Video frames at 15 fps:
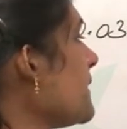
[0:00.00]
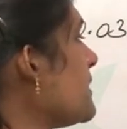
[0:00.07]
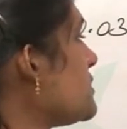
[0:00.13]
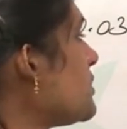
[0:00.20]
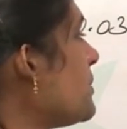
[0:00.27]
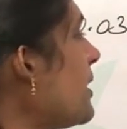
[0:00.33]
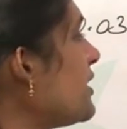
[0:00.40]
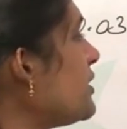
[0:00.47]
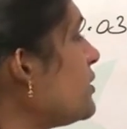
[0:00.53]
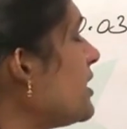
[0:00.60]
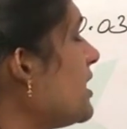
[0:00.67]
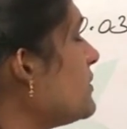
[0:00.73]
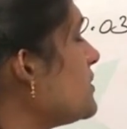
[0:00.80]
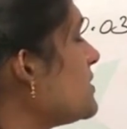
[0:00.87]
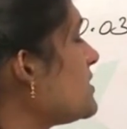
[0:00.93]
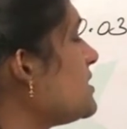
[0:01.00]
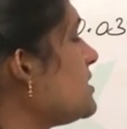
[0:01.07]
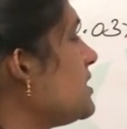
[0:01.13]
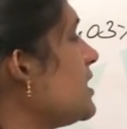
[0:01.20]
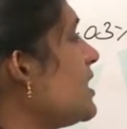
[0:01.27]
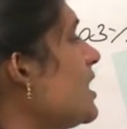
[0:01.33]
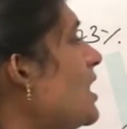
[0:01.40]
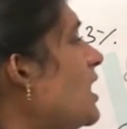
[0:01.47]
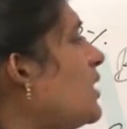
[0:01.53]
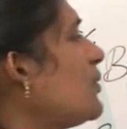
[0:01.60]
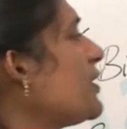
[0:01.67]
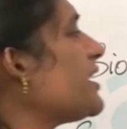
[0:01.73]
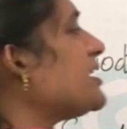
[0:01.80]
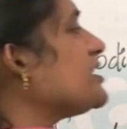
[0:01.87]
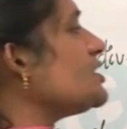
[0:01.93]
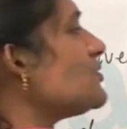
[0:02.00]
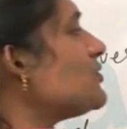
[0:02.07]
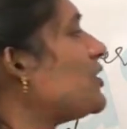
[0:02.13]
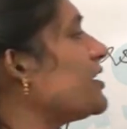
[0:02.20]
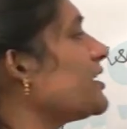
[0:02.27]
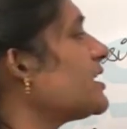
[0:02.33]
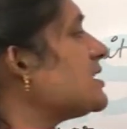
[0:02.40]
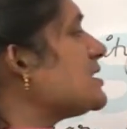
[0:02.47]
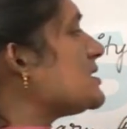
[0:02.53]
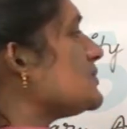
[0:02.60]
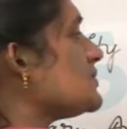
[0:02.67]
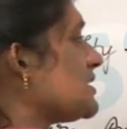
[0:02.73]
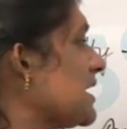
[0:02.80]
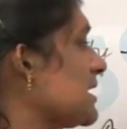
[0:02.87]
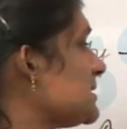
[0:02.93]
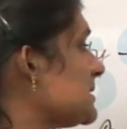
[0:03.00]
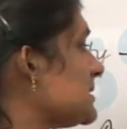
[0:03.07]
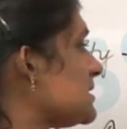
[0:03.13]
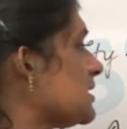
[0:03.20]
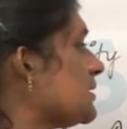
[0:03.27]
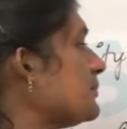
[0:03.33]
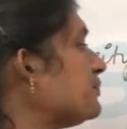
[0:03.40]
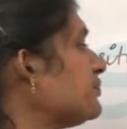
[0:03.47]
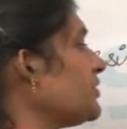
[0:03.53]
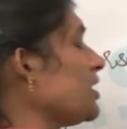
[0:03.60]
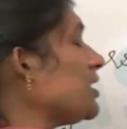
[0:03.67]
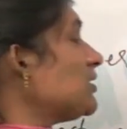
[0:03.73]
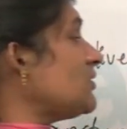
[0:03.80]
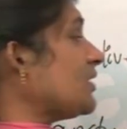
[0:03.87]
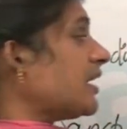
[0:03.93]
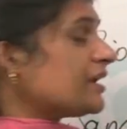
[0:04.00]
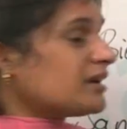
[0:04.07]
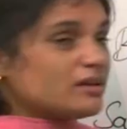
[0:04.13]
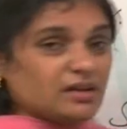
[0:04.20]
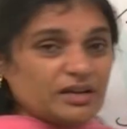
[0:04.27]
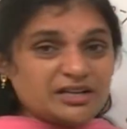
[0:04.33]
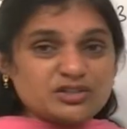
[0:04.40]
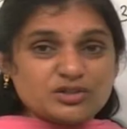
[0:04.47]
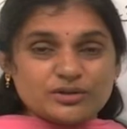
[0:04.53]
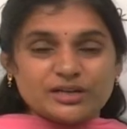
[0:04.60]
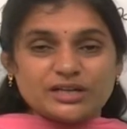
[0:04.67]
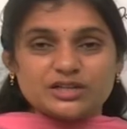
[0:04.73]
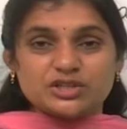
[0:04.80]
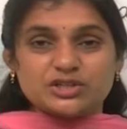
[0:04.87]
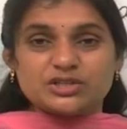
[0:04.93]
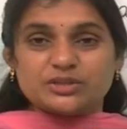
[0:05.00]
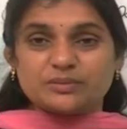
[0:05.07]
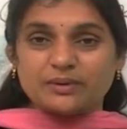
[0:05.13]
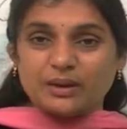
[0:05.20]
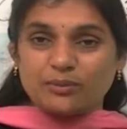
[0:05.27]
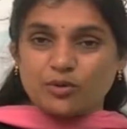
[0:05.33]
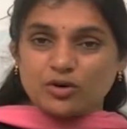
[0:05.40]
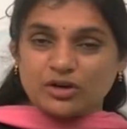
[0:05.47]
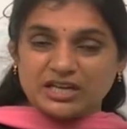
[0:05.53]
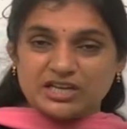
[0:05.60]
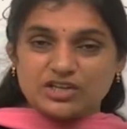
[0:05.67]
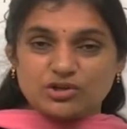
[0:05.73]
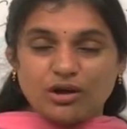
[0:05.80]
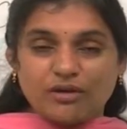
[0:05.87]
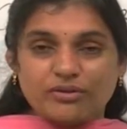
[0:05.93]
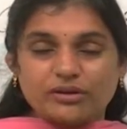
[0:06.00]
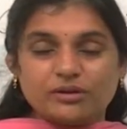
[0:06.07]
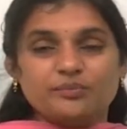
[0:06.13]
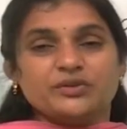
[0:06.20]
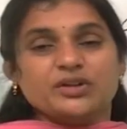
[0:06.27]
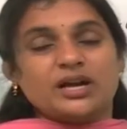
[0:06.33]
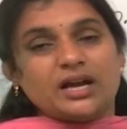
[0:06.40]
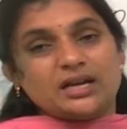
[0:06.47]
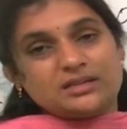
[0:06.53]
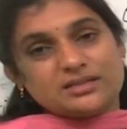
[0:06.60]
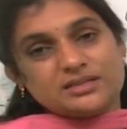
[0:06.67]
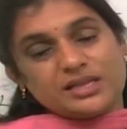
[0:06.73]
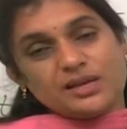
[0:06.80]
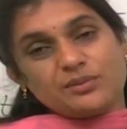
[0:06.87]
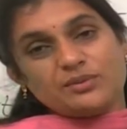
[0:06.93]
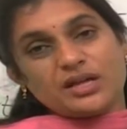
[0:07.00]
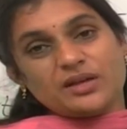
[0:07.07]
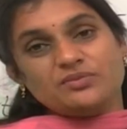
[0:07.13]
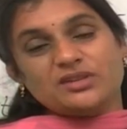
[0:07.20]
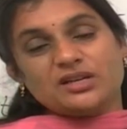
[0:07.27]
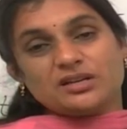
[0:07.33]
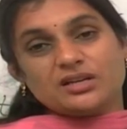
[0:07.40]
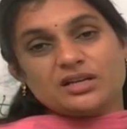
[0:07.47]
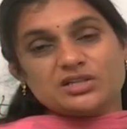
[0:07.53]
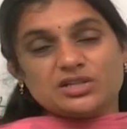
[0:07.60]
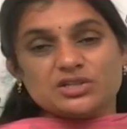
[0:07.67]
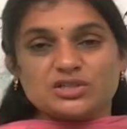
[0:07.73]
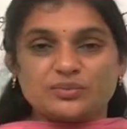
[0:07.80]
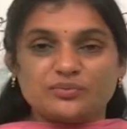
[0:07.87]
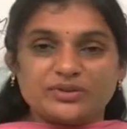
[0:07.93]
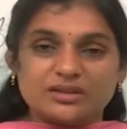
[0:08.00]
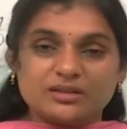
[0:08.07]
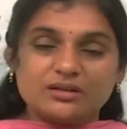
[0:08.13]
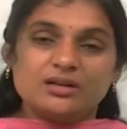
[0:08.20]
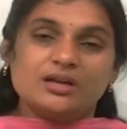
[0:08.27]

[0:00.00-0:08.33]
So biodiversity, a variety of organisms existing, their interrelationship among each other, at the same time their relationship with the